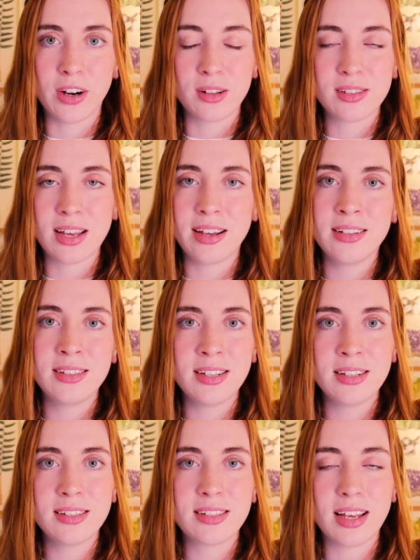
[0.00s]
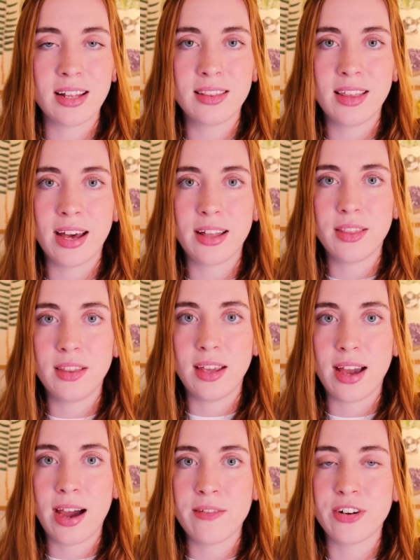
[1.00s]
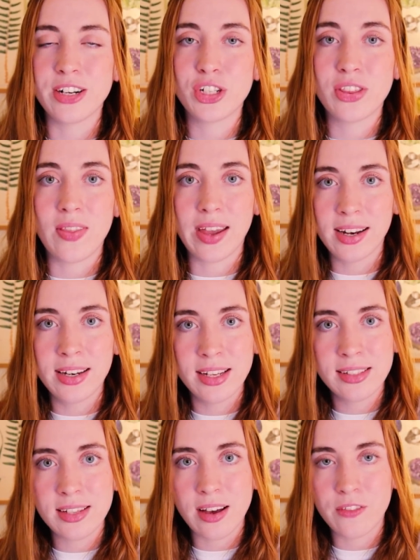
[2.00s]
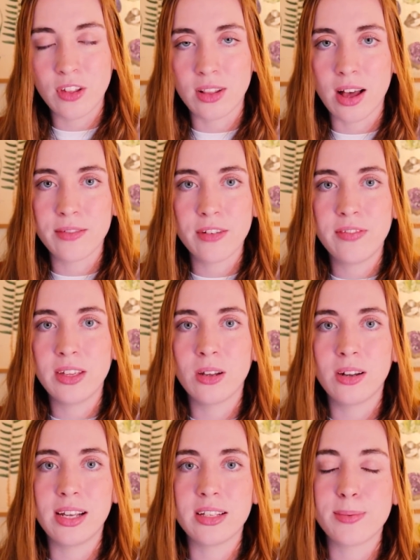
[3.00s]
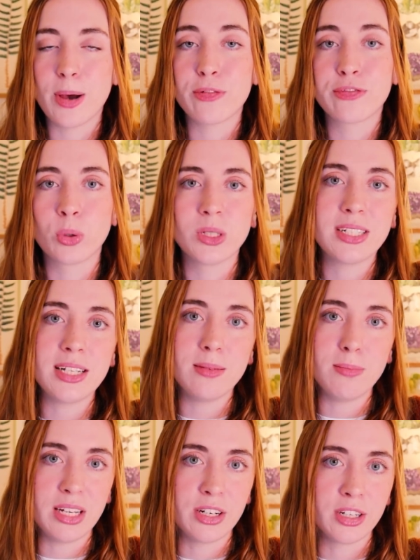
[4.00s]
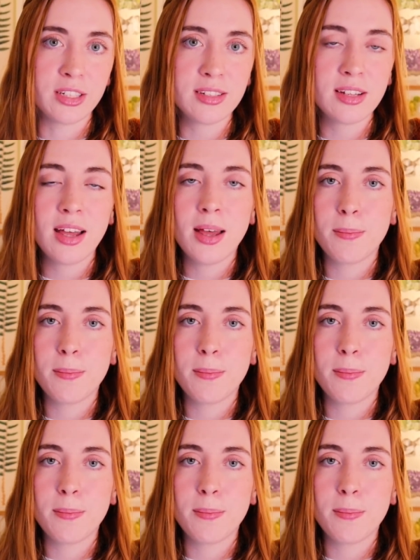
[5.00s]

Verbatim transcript: Earth Sciences said that the average thickness of the lava field is about 14 meters,